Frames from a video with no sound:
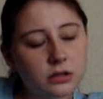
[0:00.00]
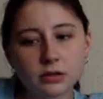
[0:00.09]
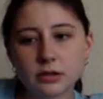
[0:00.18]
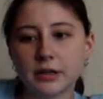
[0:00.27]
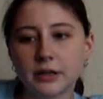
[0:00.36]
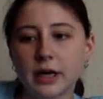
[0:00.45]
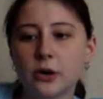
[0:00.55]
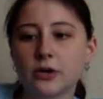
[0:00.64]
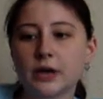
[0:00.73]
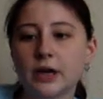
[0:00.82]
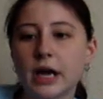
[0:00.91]
it an
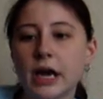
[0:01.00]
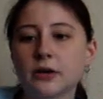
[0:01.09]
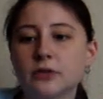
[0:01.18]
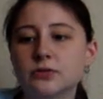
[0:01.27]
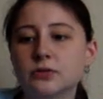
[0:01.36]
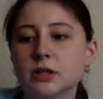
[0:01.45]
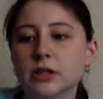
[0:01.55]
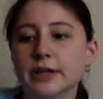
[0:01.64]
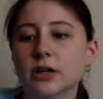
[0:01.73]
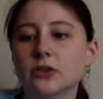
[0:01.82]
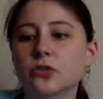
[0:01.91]
hour and a half, I
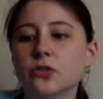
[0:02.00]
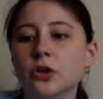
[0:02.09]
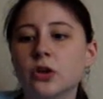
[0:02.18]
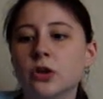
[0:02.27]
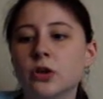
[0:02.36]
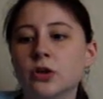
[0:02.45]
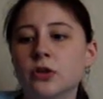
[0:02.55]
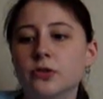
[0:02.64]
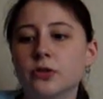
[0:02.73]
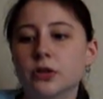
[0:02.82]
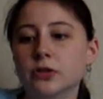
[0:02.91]
guess,
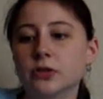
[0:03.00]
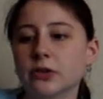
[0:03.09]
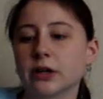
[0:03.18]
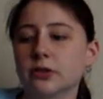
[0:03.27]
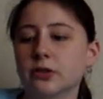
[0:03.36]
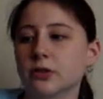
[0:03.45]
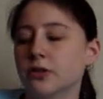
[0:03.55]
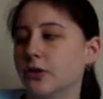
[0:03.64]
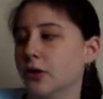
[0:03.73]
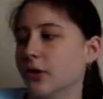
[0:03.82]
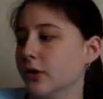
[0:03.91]
since I got this
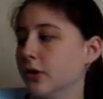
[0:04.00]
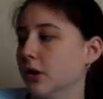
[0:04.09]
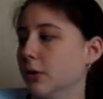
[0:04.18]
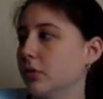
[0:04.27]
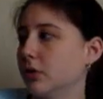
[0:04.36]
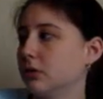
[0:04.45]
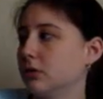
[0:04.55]
started up.